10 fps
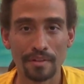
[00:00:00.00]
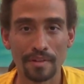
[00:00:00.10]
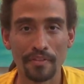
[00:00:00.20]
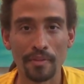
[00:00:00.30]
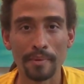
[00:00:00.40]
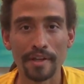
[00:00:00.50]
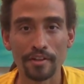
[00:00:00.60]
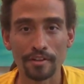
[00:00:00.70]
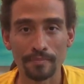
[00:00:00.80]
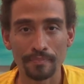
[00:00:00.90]
let them
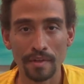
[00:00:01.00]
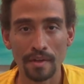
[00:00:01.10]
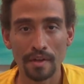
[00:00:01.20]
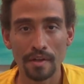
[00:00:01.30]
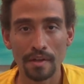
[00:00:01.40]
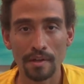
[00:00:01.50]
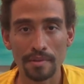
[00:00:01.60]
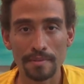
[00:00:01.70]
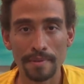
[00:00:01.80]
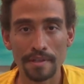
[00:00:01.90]
hear. He would
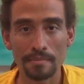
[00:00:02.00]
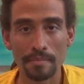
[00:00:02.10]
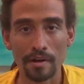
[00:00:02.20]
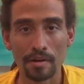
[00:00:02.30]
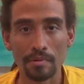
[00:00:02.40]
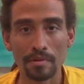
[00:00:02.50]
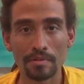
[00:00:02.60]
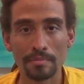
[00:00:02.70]
speak in parables,